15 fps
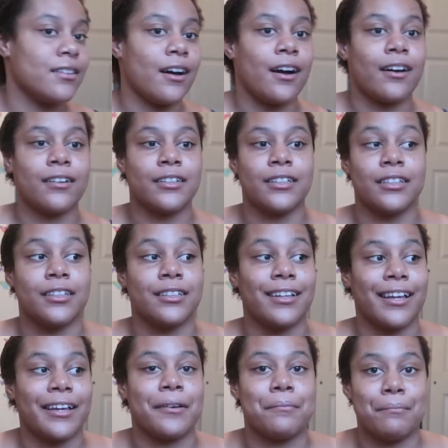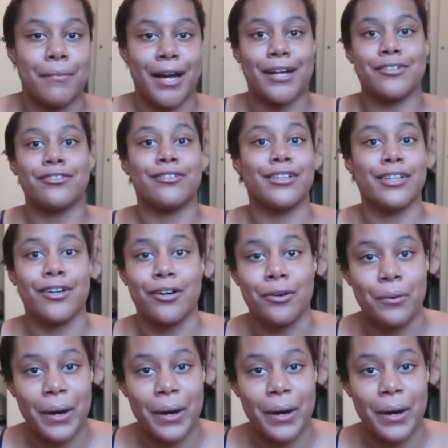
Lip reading: not gonna like magically go